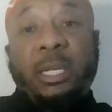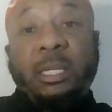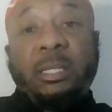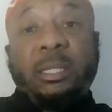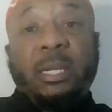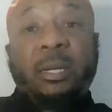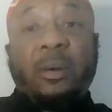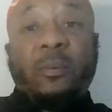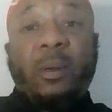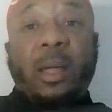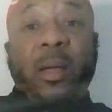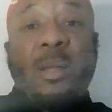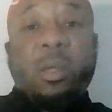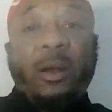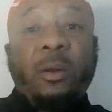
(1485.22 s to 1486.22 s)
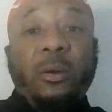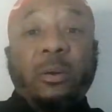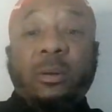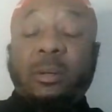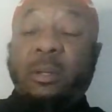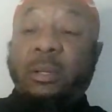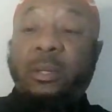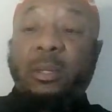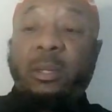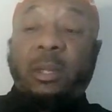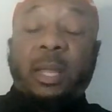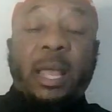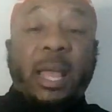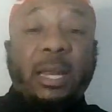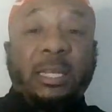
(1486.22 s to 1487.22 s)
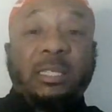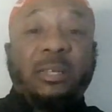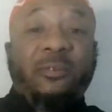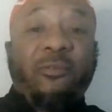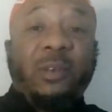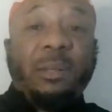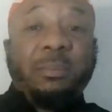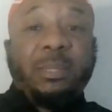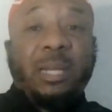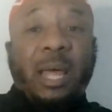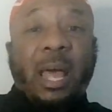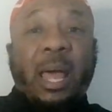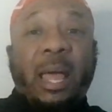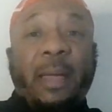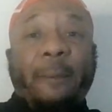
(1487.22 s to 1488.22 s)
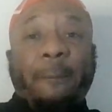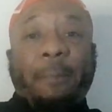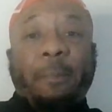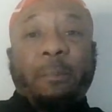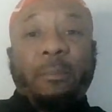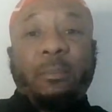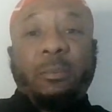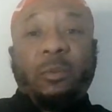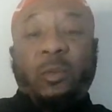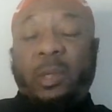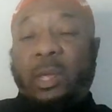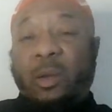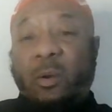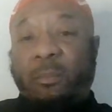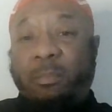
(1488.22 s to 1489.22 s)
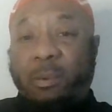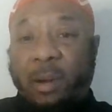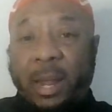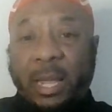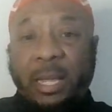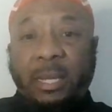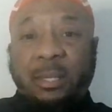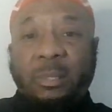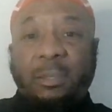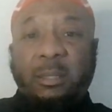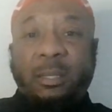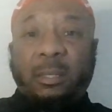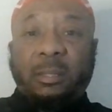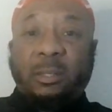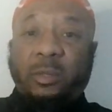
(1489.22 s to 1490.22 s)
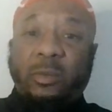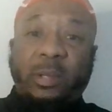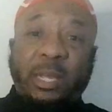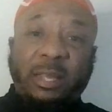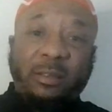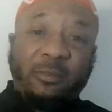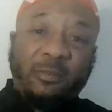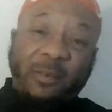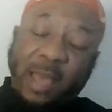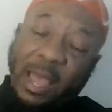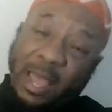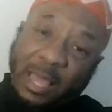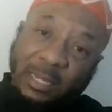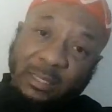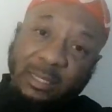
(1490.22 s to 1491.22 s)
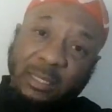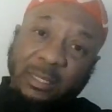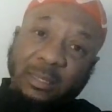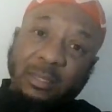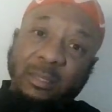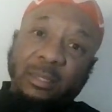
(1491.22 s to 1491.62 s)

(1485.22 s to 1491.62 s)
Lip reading: sitting around her, and it's the flip side. You ain't gonna pray. You ain't fasting.